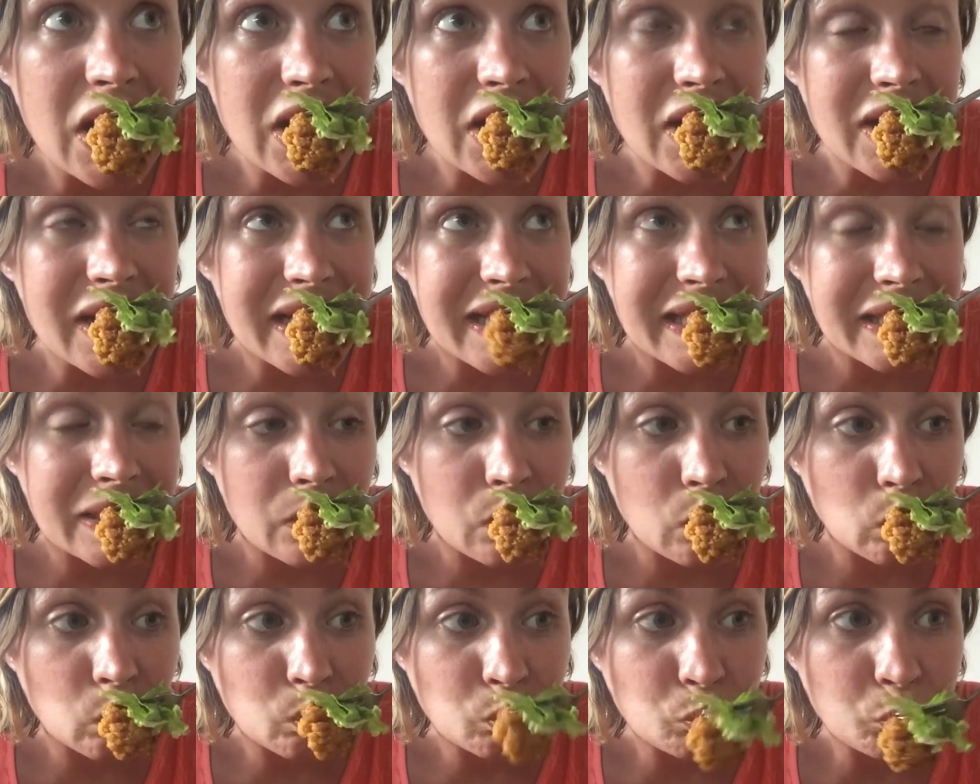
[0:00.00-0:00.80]

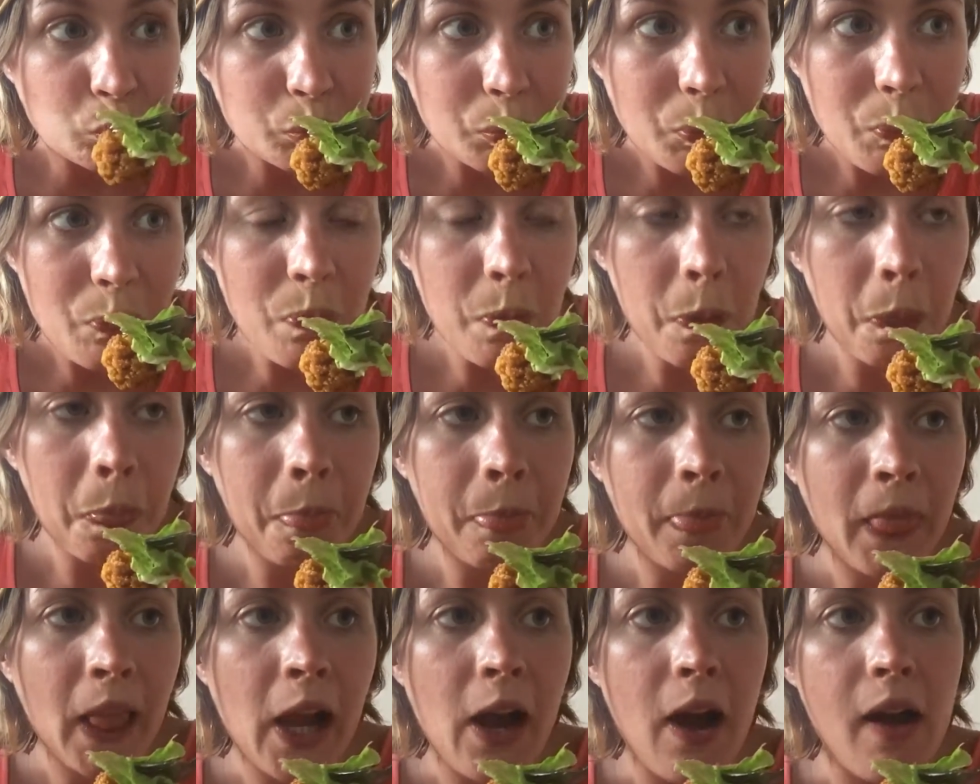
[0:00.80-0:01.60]
And
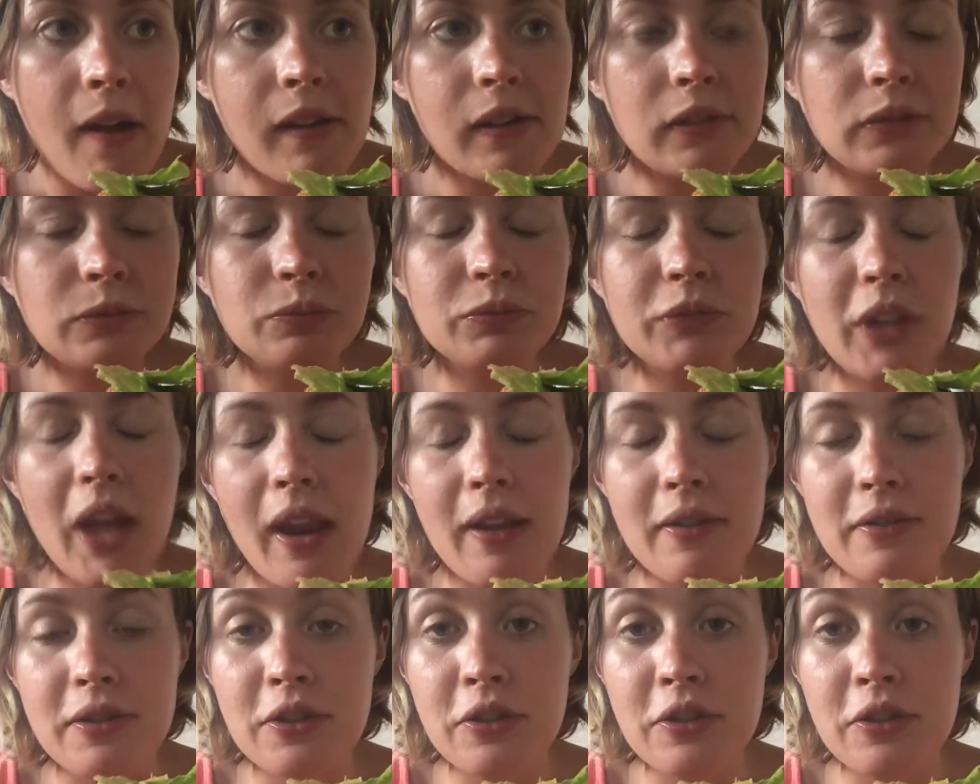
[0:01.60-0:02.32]
I was